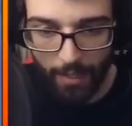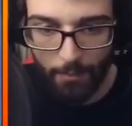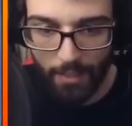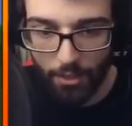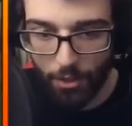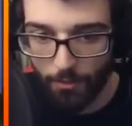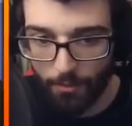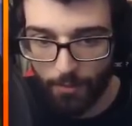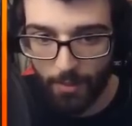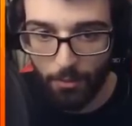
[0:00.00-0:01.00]
getting shot
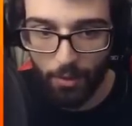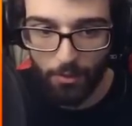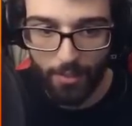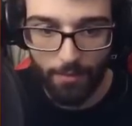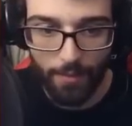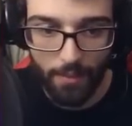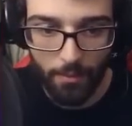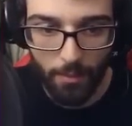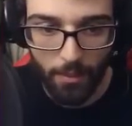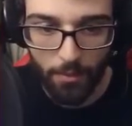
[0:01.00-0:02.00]
from somewhere else, I think, as
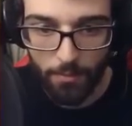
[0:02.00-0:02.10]
well.